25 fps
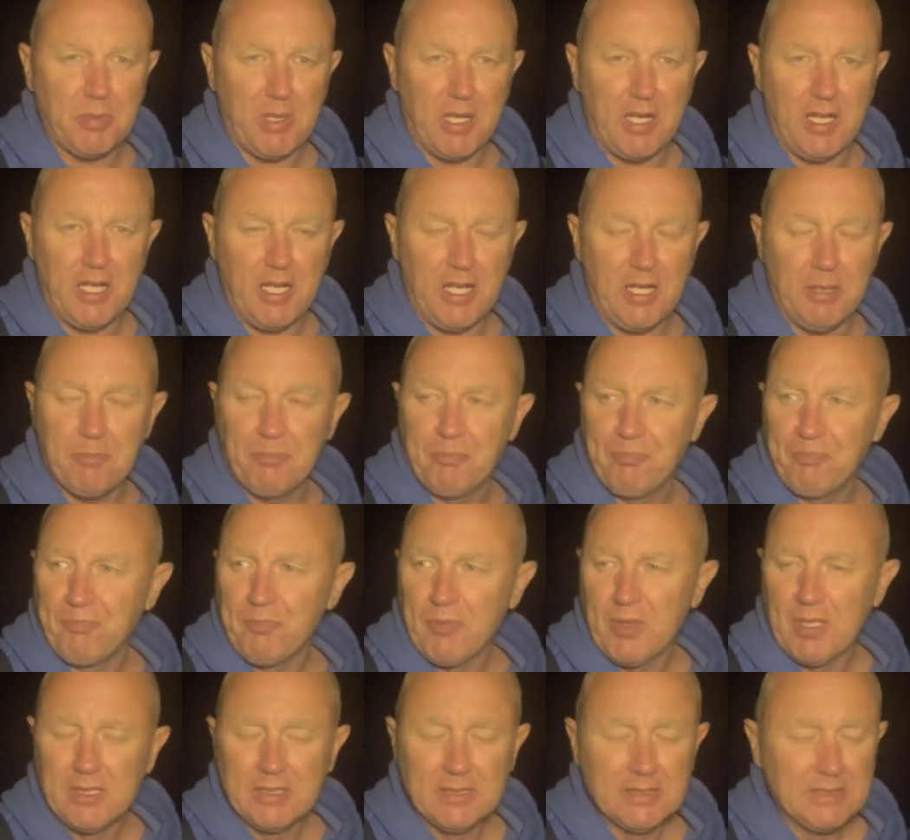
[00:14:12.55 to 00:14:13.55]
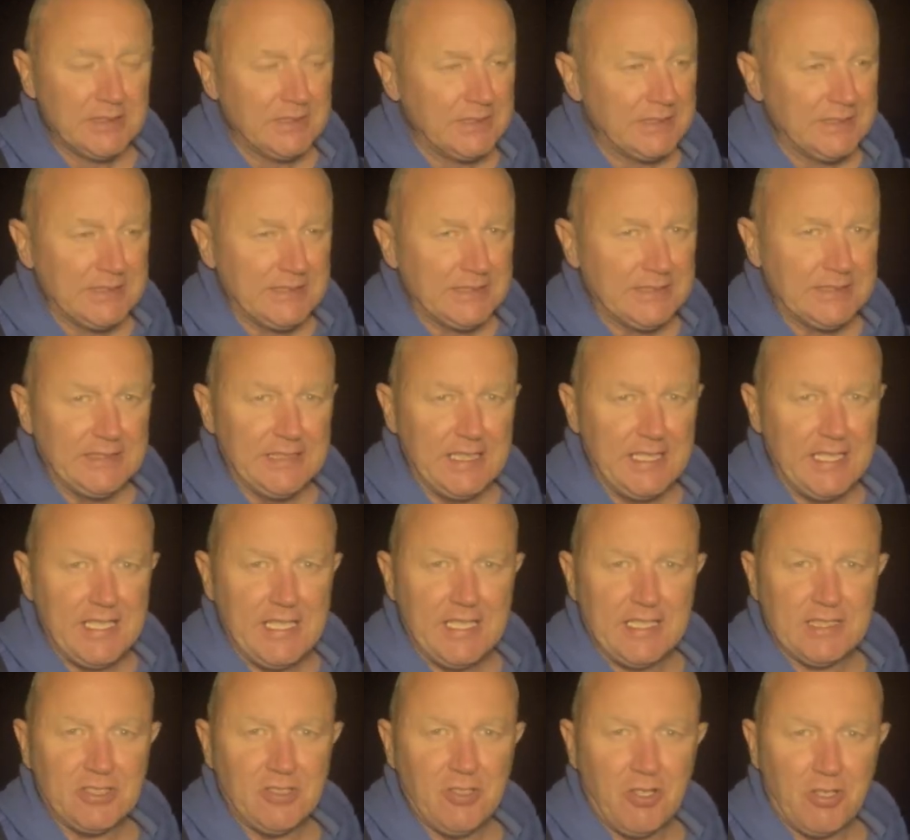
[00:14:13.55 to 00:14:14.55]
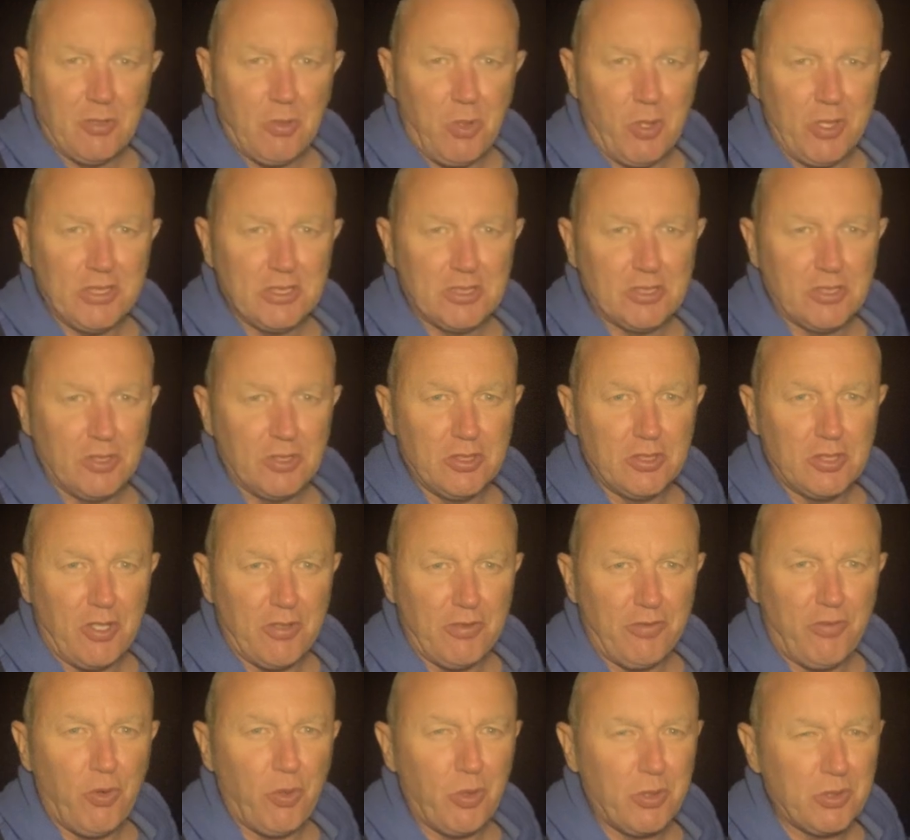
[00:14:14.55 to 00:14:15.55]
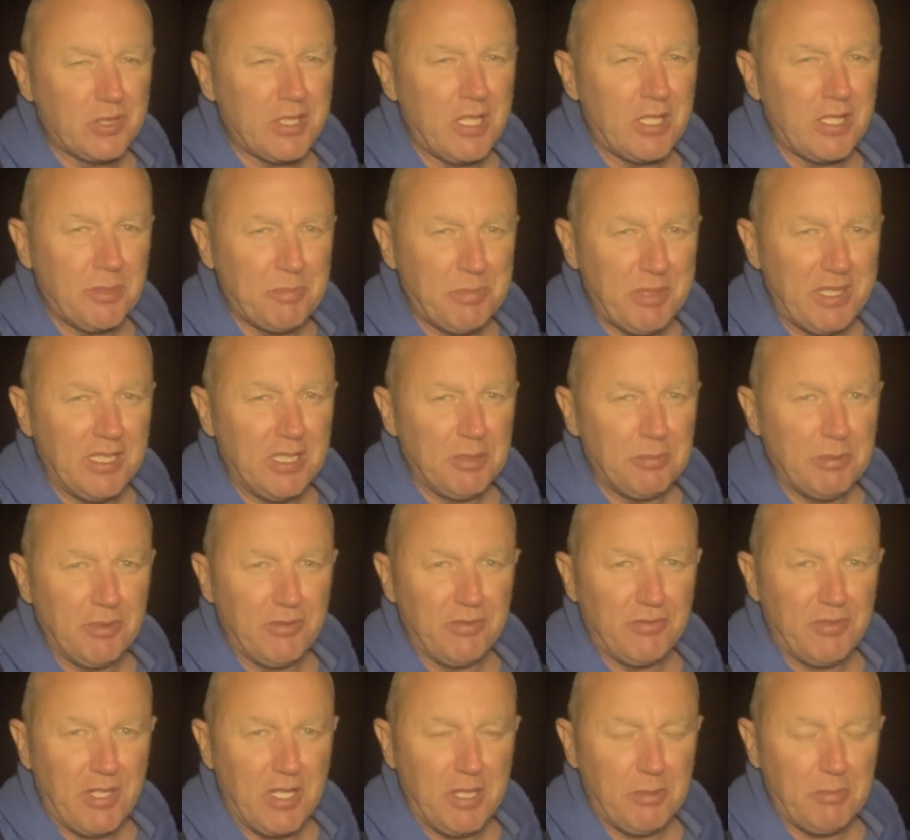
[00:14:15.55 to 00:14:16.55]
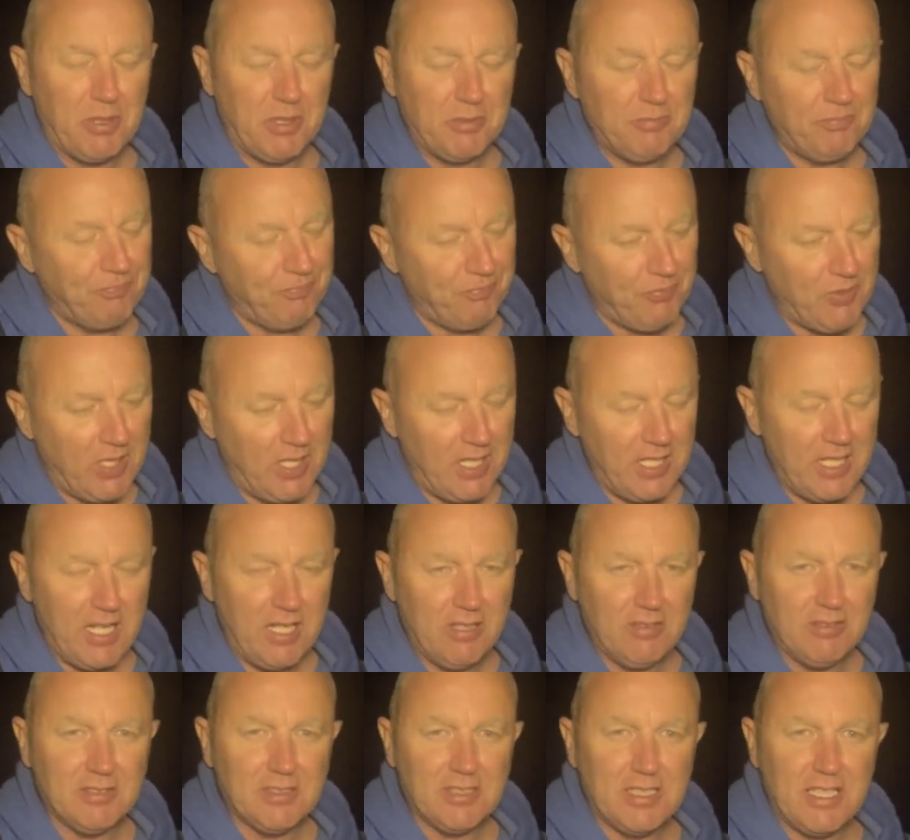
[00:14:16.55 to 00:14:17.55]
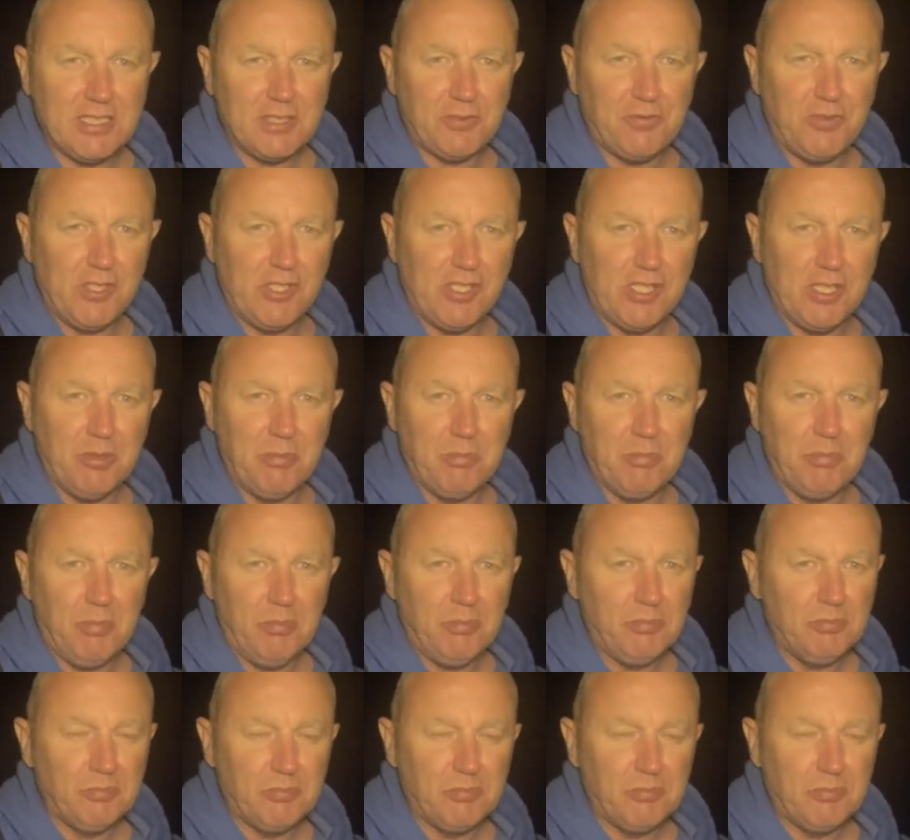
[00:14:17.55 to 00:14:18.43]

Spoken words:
But yeah, it's not quite as good as I thought it was going to be fair. But hey, that's fishing.